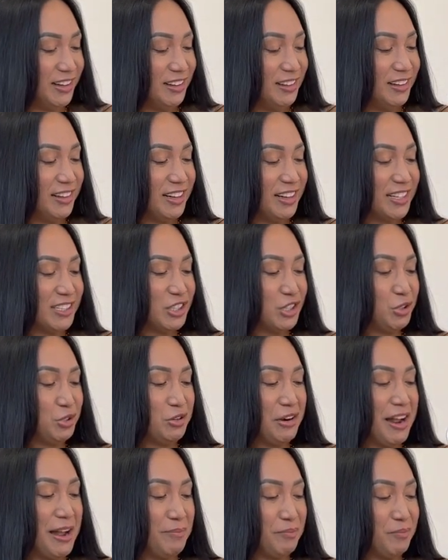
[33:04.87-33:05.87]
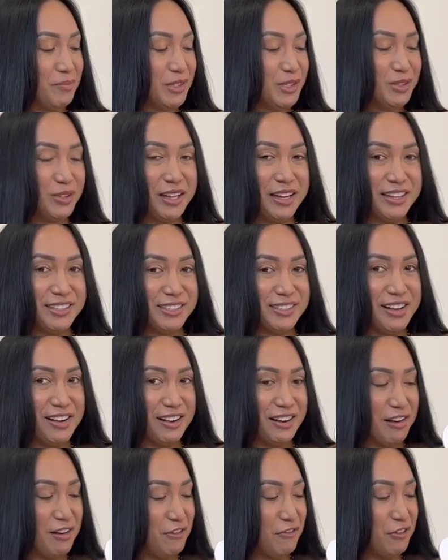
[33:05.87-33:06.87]
Like a strap so that it's not
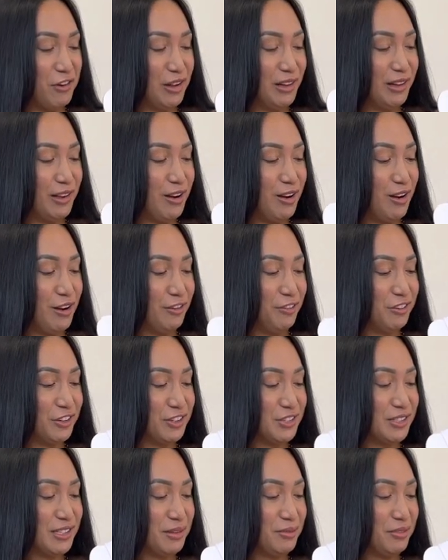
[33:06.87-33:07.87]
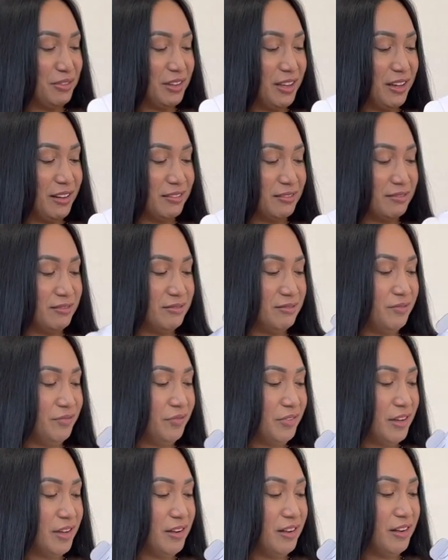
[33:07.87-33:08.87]
gonna fall off or something.
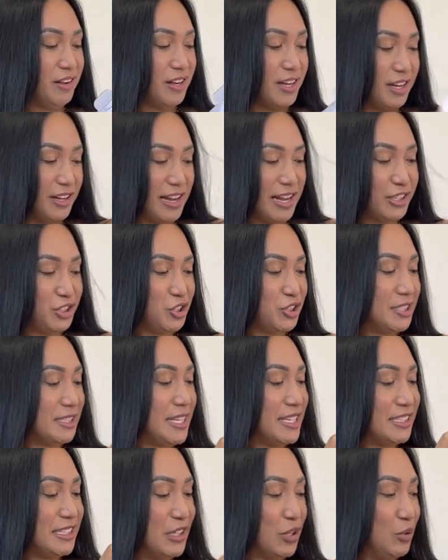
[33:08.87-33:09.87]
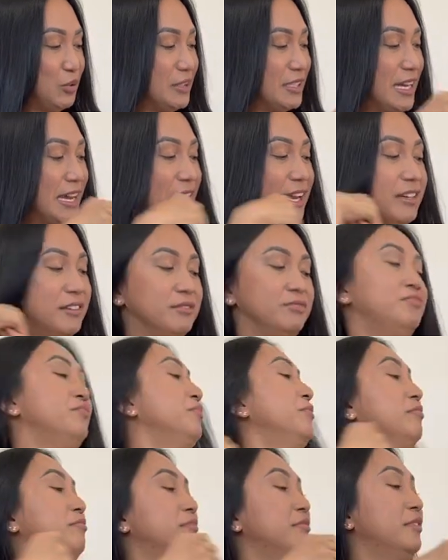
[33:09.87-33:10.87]
Lusciousness noted.
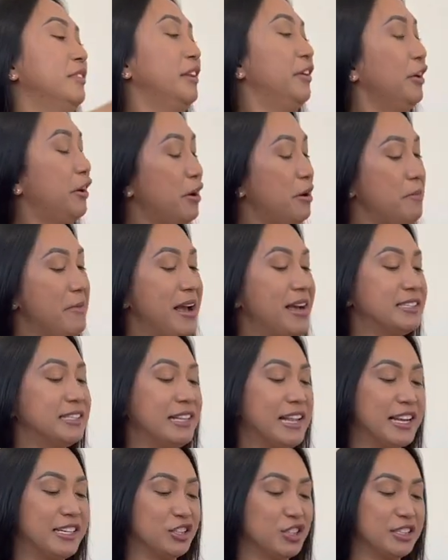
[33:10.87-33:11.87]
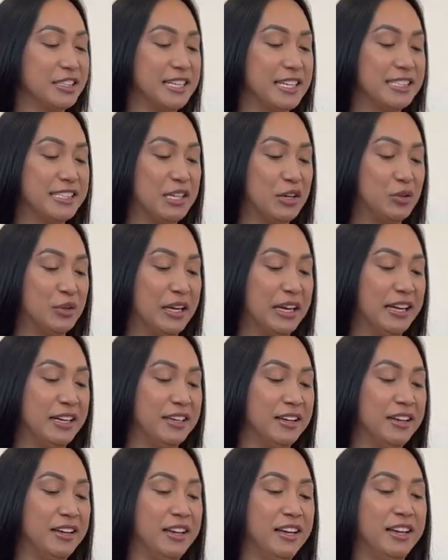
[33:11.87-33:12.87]
Hermes, lusciousness noted.
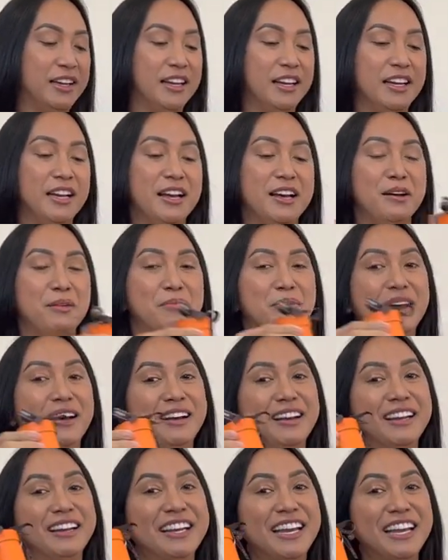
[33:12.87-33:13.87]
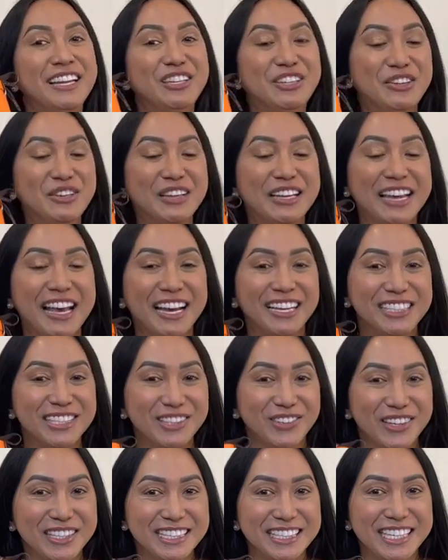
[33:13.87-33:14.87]
But can you guess
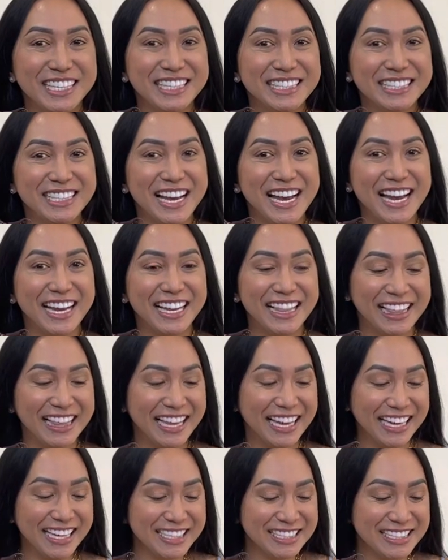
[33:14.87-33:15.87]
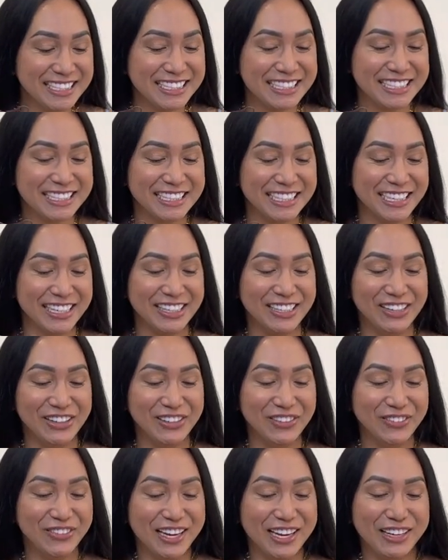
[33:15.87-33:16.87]
what's inside this? Oh
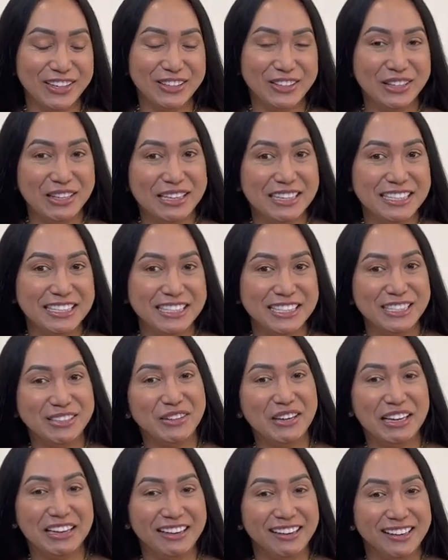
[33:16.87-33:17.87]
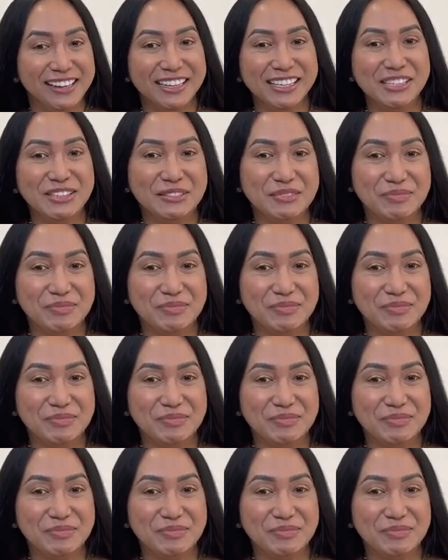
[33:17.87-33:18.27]
my goodness me.